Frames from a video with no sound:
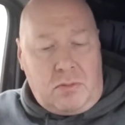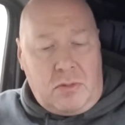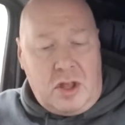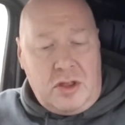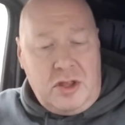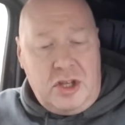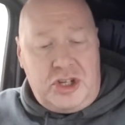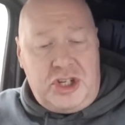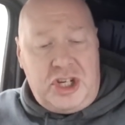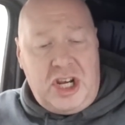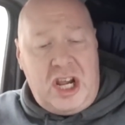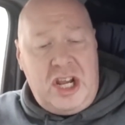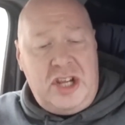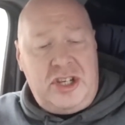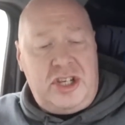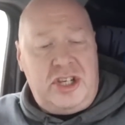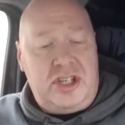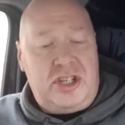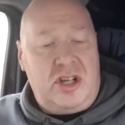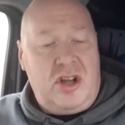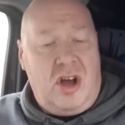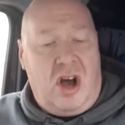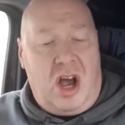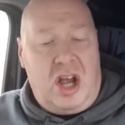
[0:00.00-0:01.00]
The cheese
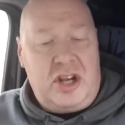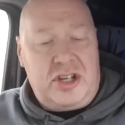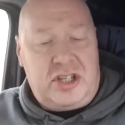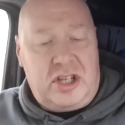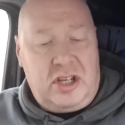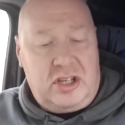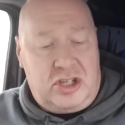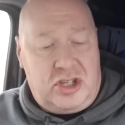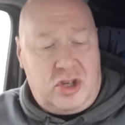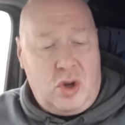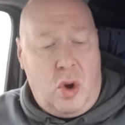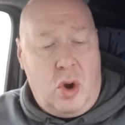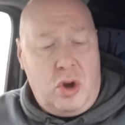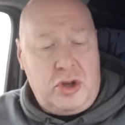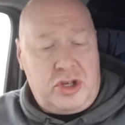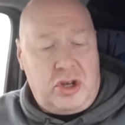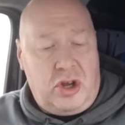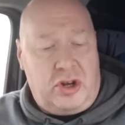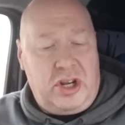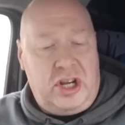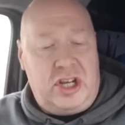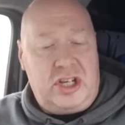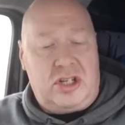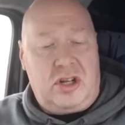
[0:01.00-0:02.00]
is nice. The sauce
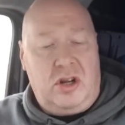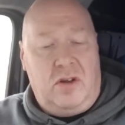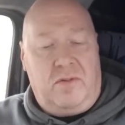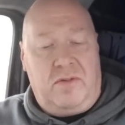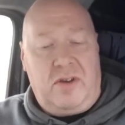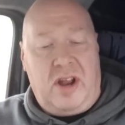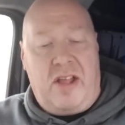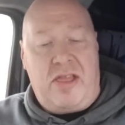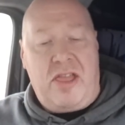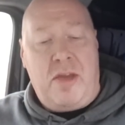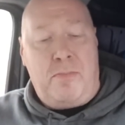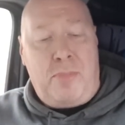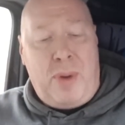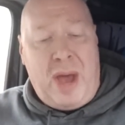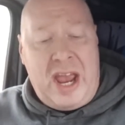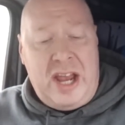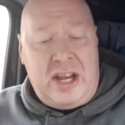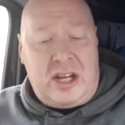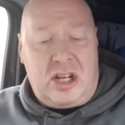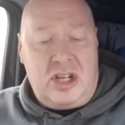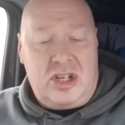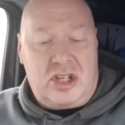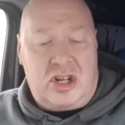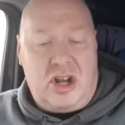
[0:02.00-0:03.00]
on it is lovely. The
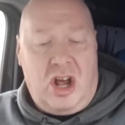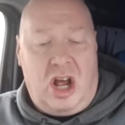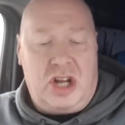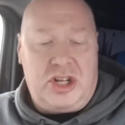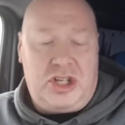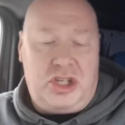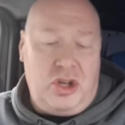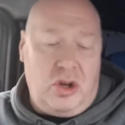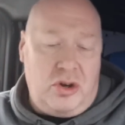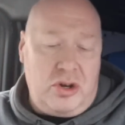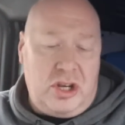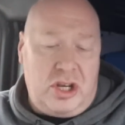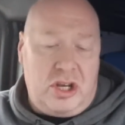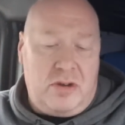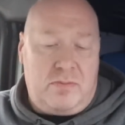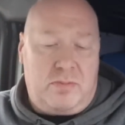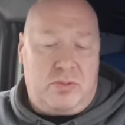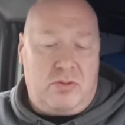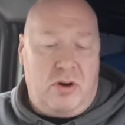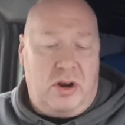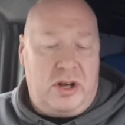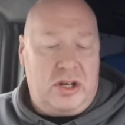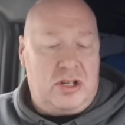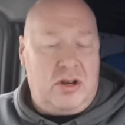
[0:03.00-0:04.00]
bacon's nice. The onion
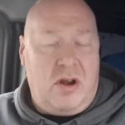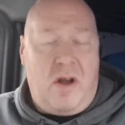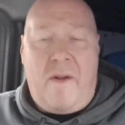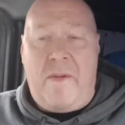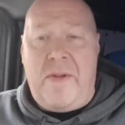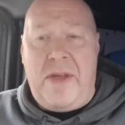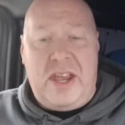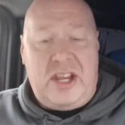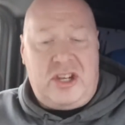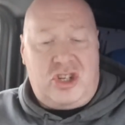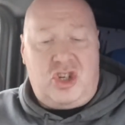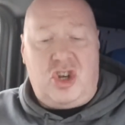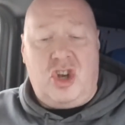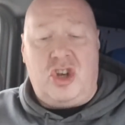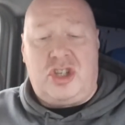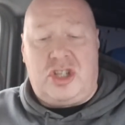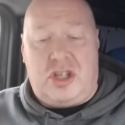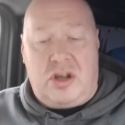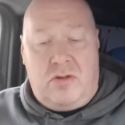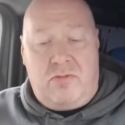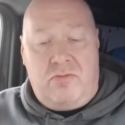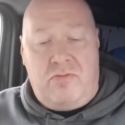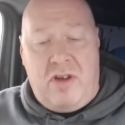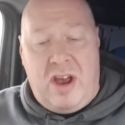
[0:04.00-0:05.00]
brings it. It's just
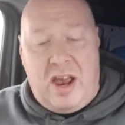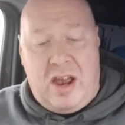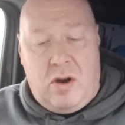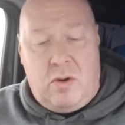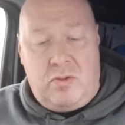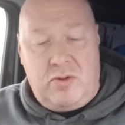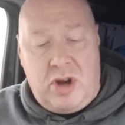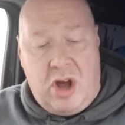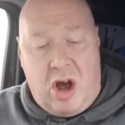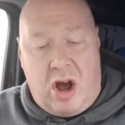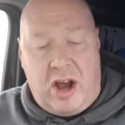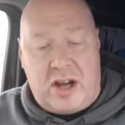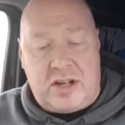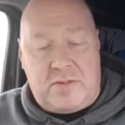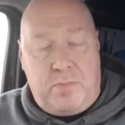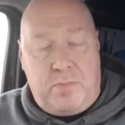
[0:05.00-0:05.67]
a real nice